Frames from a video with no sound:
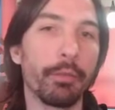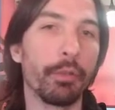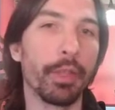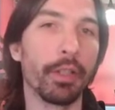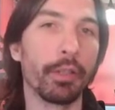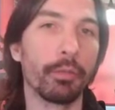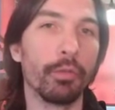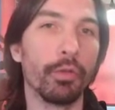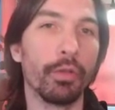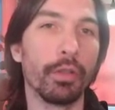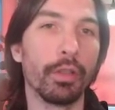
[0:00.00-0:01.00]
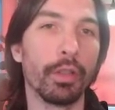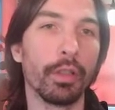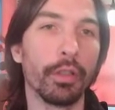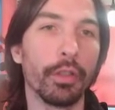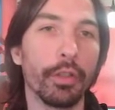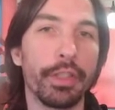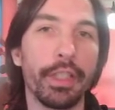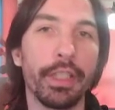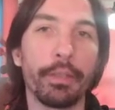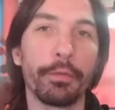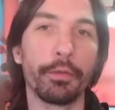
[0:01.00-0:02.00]
to be a lot more noisy
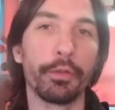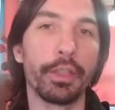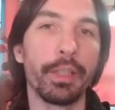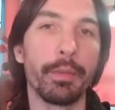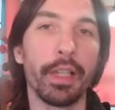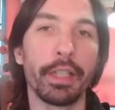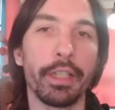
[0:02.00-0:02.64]
than for the dissimilarity.